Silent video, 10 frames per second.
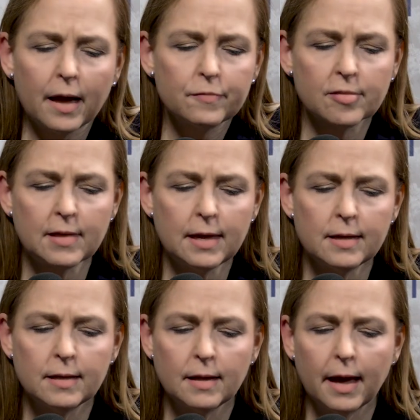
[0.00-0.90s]
i've
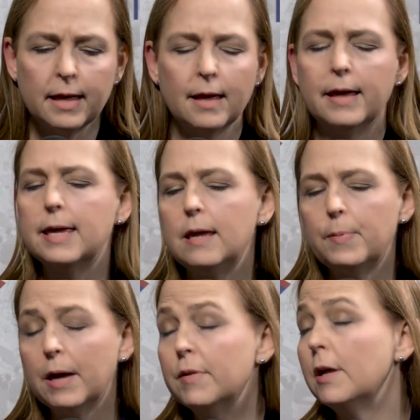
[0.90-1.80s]
seen I, I, keep
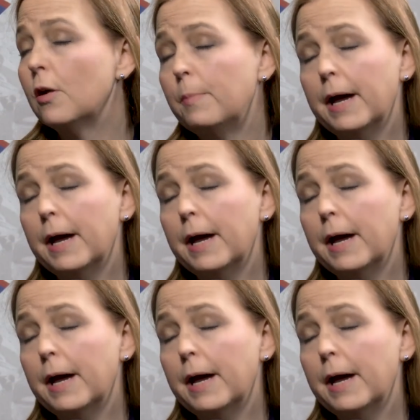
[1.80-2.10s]
having to go